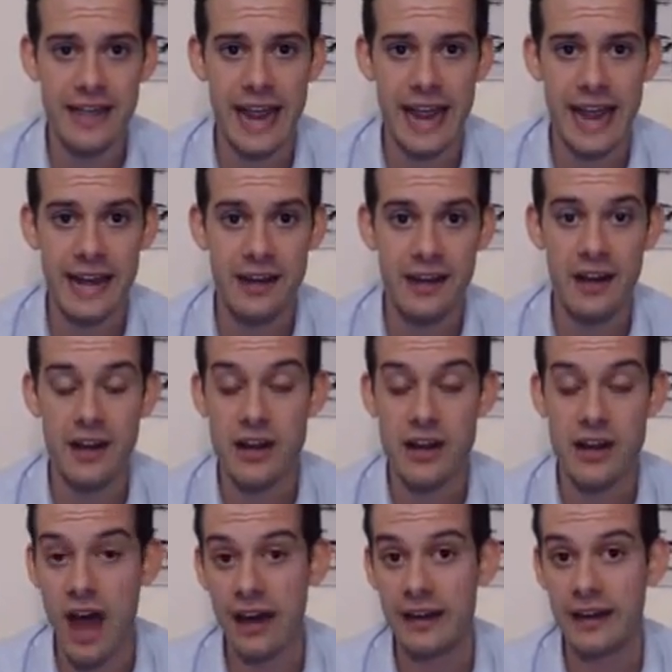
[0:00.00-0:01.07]
and
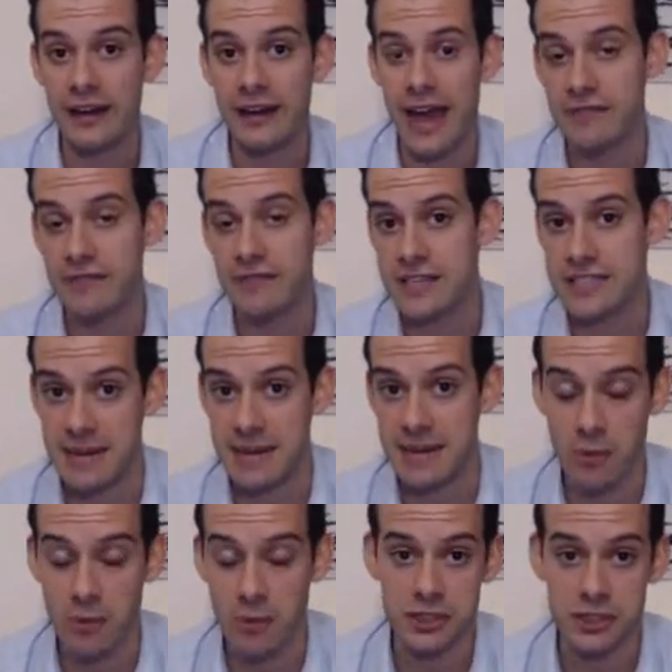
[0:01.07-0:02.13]
not have the same
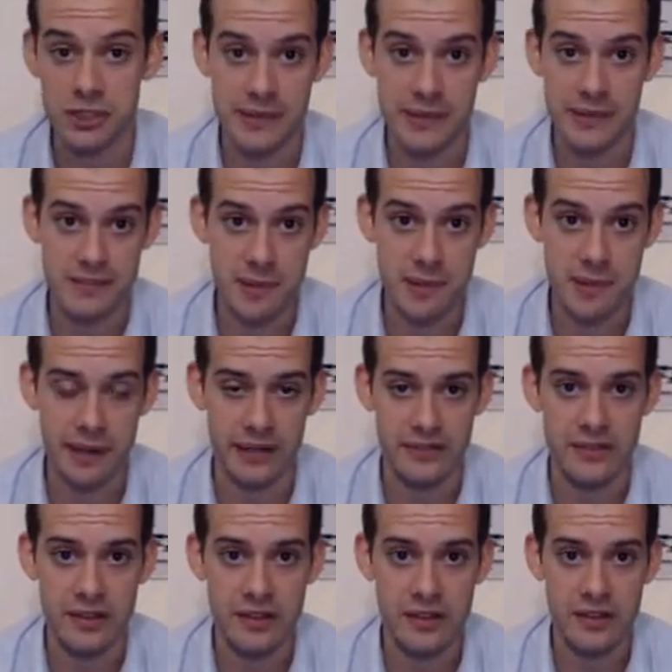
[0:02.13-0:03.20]
emotion be experienced.